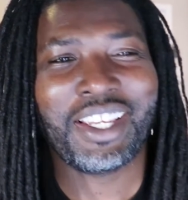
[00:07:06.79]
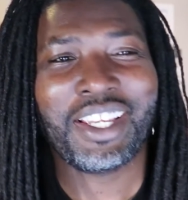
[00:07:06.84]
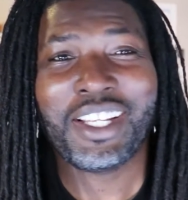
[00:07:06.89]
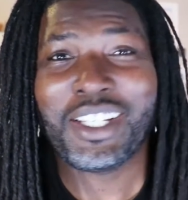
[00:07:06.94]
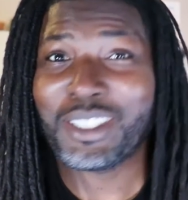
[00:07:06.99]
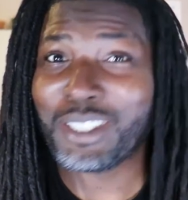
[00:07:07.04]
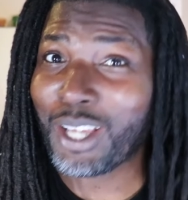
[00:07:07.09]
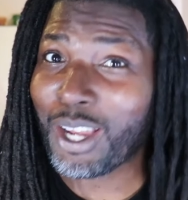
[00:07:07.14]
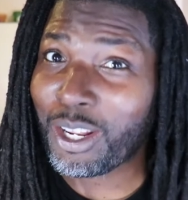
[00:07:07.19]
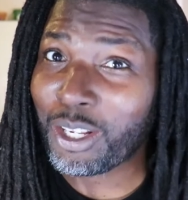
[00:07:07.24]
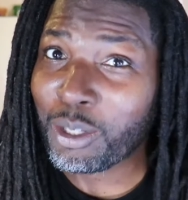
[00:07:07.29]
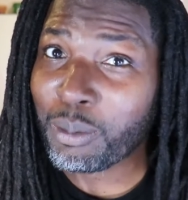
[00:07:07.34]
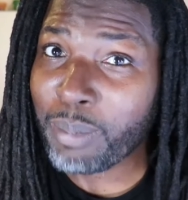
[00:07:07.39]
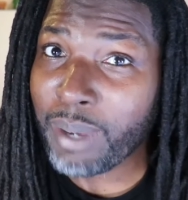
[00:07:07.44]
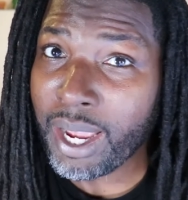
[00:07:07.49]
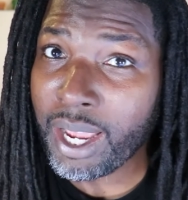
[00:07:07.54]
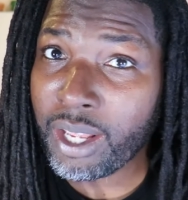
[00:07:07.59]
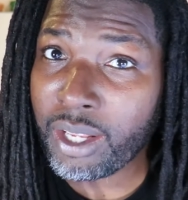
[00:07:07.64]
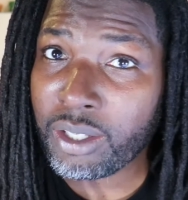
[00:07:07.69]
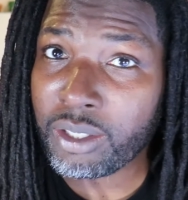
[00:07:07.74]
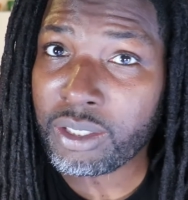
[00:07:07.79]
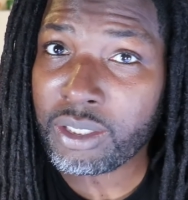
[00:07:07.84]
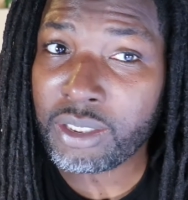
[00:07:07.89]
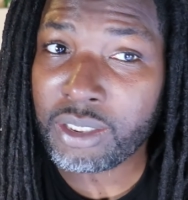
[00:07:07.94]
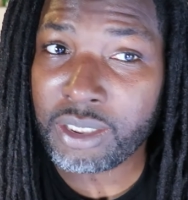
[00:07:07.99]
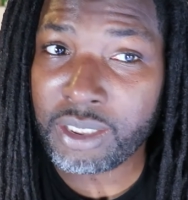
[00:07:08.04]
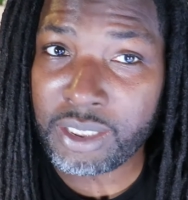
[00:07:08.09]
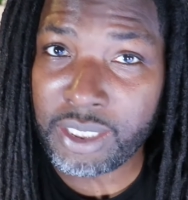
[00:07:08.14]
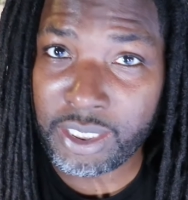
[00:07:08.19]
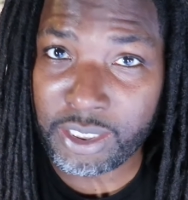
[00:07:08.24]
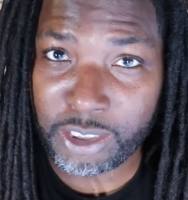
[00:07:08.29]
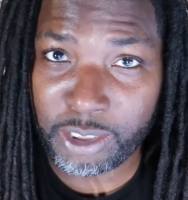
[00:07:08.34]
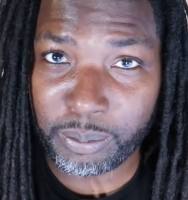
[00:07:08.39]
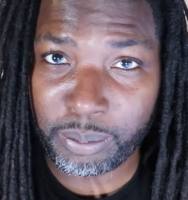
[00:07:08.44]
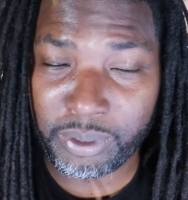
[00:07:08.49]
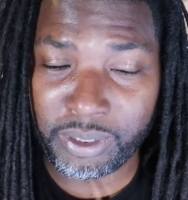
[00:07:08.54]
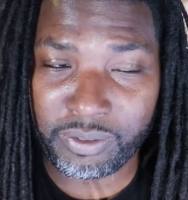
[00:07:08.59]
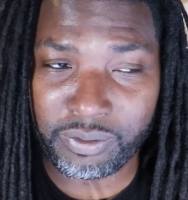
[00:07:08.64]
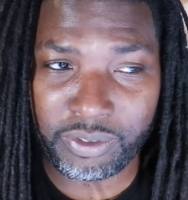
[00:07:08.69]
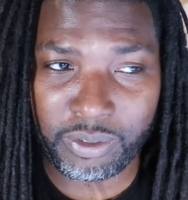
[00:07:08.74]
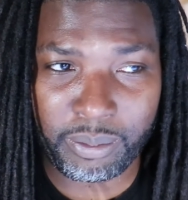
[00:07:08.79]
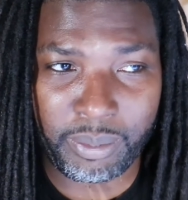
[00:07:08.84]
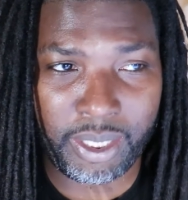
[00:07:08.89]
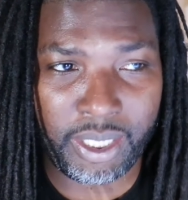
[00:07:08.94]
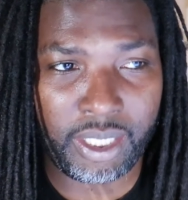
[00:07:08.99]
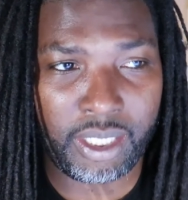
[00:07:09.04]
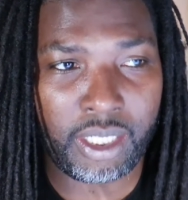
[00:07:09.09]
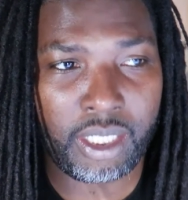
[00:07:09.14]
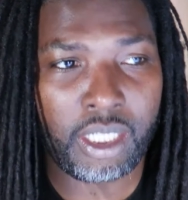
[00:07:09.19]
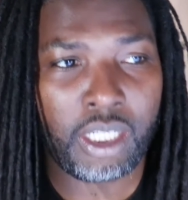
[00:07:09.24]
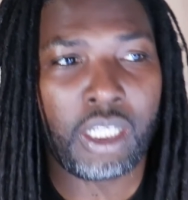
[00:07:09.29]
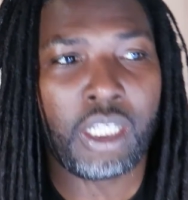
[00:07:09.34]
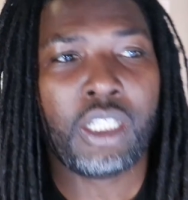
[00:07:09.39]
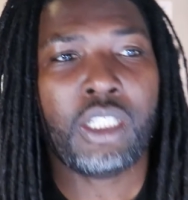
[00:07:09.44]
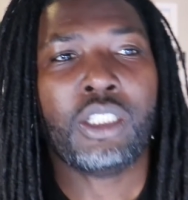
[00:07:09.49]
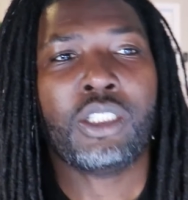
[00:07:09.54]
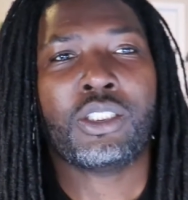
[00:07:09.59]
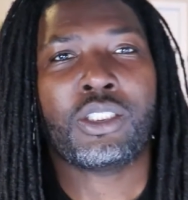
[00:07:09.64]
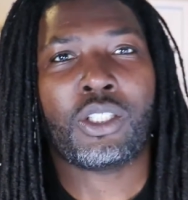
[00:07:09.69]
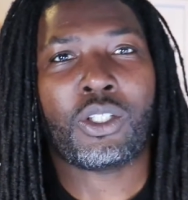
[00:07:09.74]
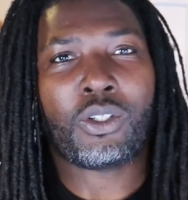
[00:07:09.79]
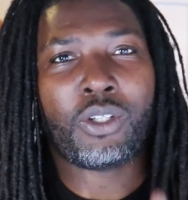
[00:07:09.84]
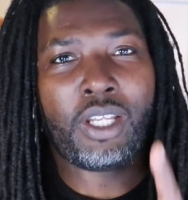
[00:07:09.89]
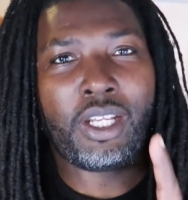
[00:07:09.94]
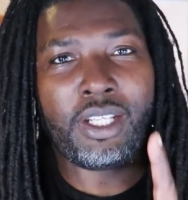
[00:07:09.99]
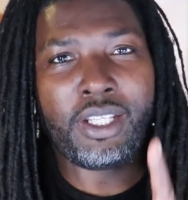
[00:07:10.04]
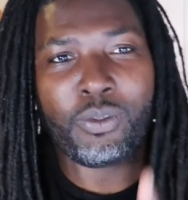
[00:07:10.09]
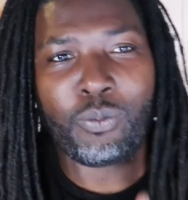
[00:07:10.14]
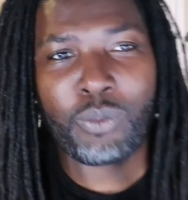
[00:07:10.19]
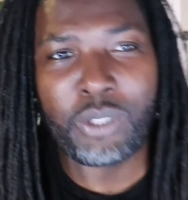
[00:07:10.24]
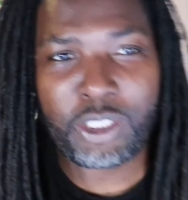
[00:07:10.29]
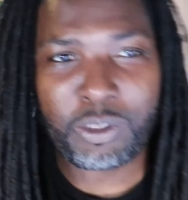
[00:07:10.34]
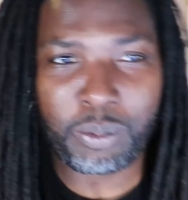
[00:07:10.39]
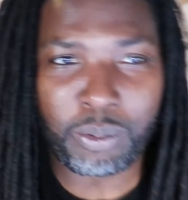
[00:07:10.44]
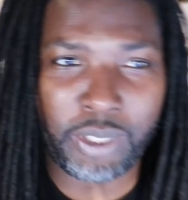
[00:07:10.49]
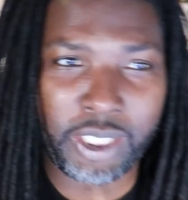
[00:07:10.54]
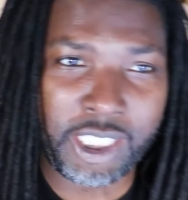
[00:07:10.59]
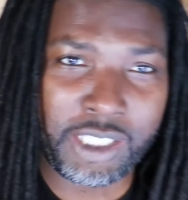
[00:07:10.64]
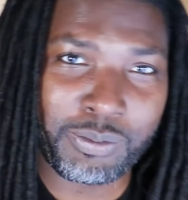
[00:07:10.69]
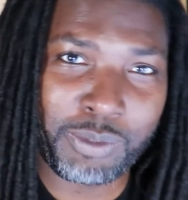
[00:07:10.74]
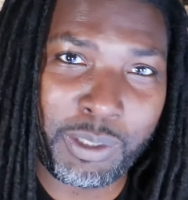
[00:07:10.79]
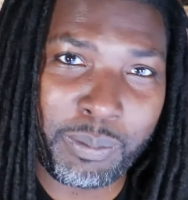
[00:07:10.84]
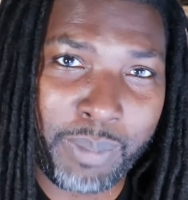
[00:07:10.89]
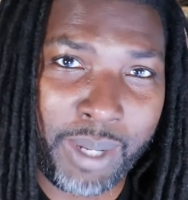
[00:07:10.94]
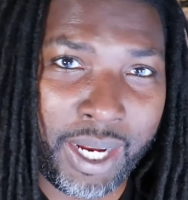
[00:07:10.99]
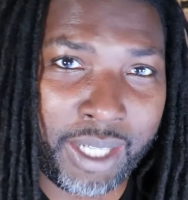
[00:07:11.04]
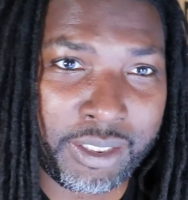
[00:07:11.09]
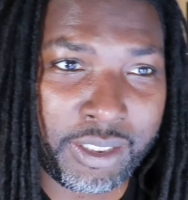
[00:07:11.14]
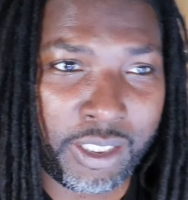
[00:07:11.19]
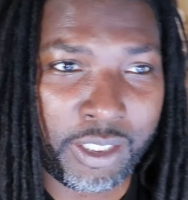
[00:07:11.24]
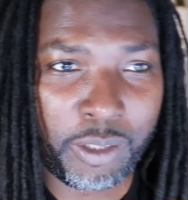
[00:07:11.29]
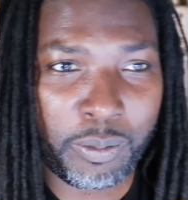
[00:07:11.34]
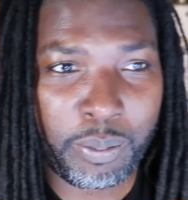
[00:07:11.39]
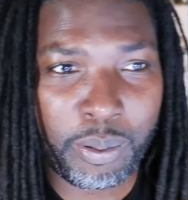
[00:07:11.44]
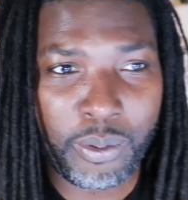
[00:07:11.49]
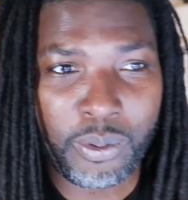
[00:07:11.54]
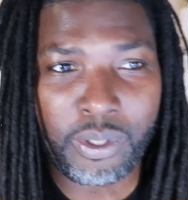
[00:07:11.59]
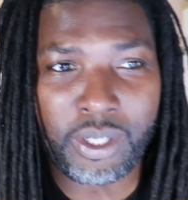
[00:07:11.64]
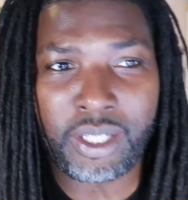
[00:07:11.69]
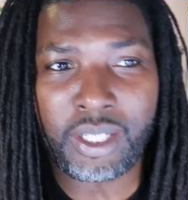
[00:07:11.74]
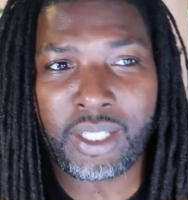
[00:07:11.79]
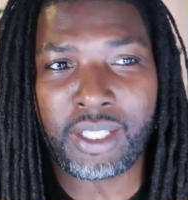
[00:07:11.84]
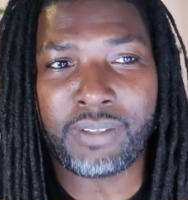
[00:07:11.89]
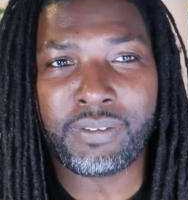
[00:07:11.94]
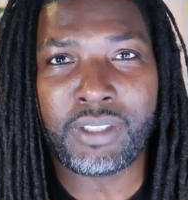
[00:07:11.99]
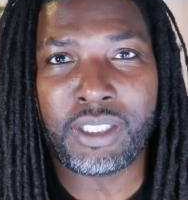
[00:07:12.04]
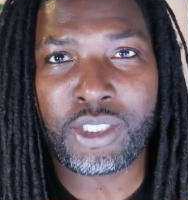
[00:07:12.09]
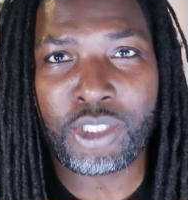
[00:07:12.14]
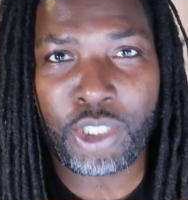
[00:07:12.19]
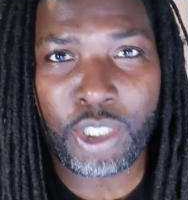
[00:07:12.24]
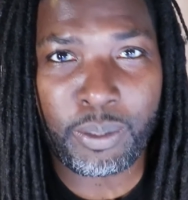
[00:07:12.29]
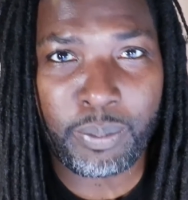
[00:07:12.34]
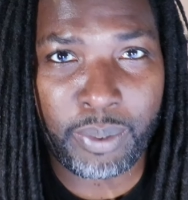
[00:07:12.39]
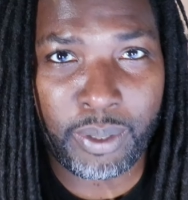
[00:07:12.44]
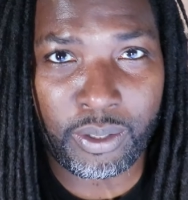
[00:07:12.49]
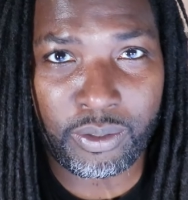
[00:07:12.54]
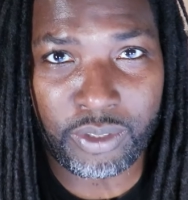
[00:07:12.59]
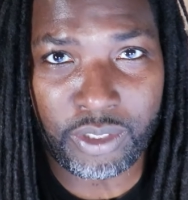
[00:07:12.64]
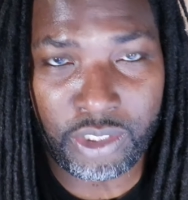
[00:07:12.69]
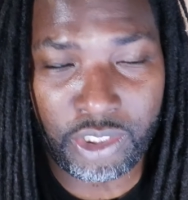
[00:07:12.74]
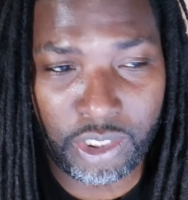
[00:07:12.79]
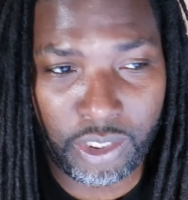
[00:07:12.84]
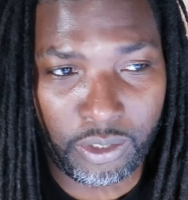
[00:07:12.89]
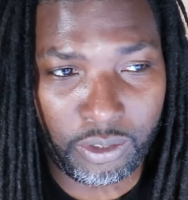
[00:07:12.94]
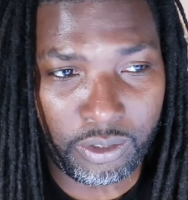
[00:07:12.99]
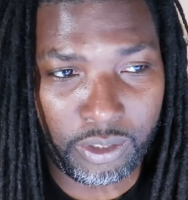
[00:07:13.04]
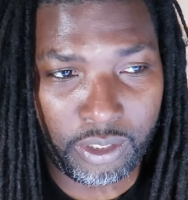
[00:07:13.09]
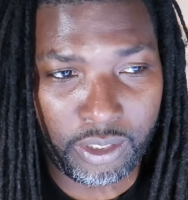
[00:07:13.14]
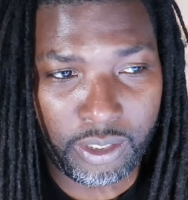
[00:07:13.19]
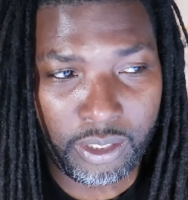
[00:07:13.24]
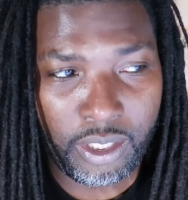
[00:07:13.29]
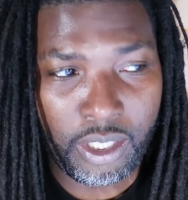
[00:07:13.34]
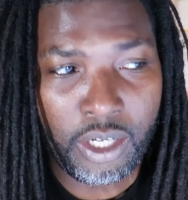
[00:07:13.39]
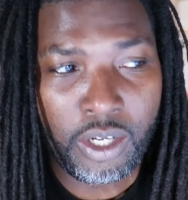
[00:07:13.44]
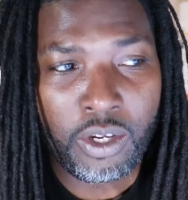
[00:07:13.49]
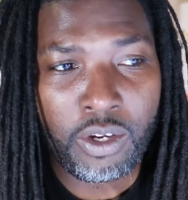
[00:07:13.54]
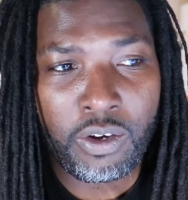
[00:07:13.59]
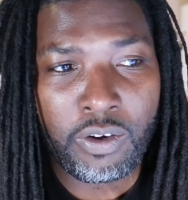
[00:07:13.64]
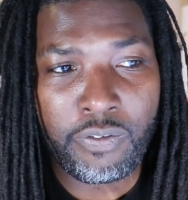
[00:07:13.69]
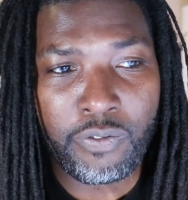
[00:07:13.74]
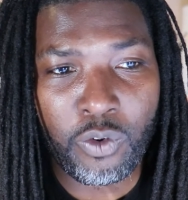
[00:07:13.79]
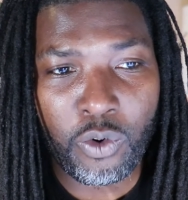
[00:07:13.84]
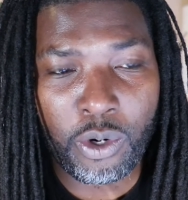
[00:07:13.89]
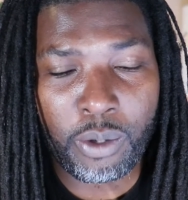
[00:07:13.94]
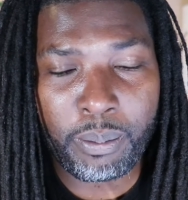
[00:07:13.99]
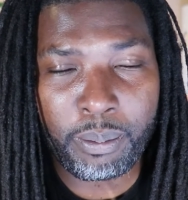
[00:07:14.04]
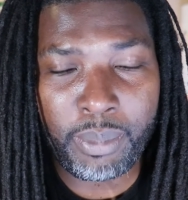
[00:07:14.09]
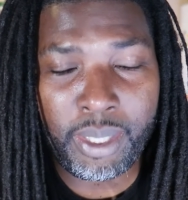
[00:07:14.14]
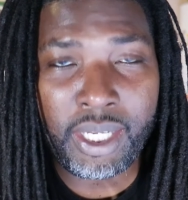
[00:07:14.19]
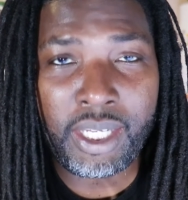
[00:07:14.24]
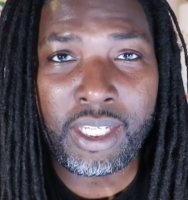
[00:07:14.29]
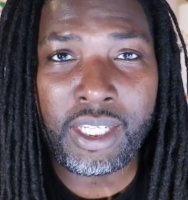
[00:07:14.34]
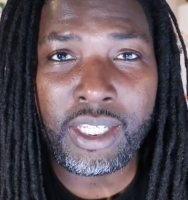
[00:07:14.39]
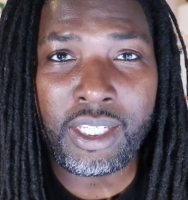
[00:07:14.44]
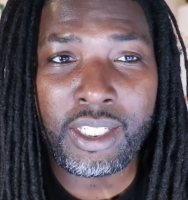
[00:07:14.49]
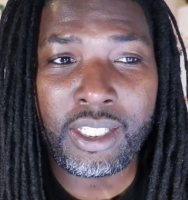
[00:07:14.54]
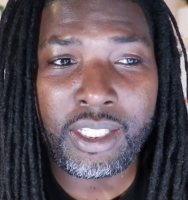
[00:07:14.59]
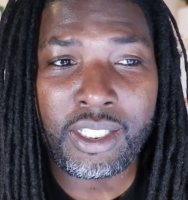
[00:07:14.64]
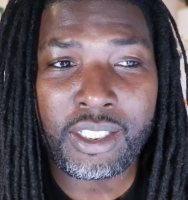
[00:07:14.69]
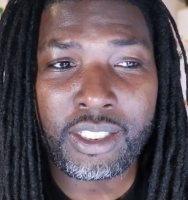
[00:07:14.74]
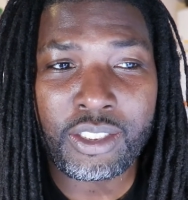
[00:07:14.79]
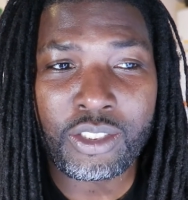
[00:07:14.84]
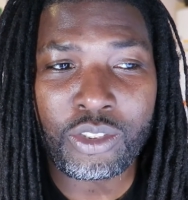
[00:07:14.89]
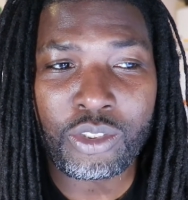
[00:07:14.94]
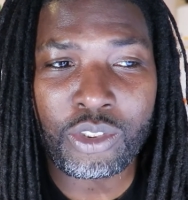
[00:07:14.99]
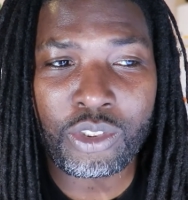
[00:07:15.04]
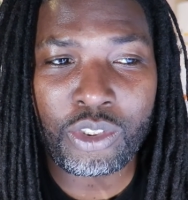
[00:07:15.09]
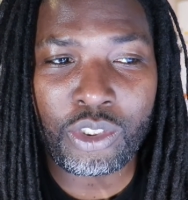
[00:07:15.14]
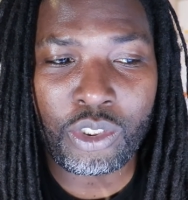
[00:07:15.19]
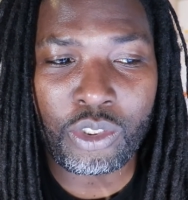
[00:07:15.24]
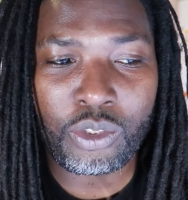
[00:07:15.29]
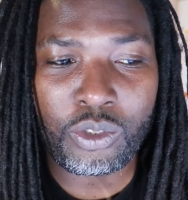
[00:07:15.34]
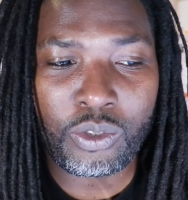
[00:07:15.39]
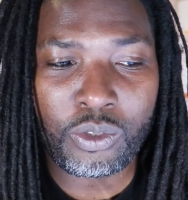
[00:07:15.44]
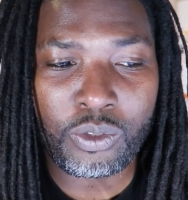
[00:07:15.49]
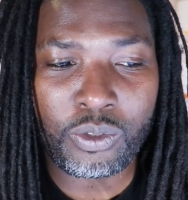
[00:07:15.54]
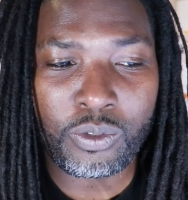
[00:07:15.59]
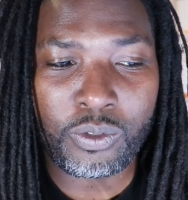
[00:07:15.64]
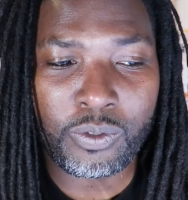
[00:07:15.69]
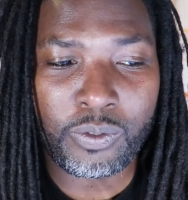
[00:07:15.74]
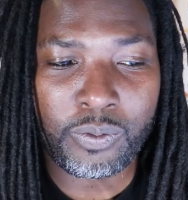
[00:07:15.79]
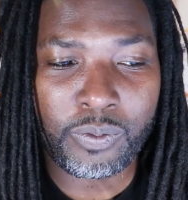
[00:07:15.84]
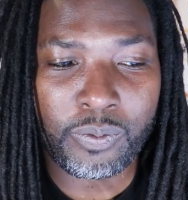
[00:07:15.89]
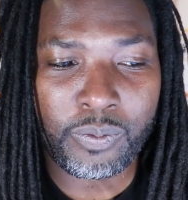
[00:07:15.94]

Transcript: It's all about discipline for me. So, and which brings me back to the point of the chip on the shoulder. For me to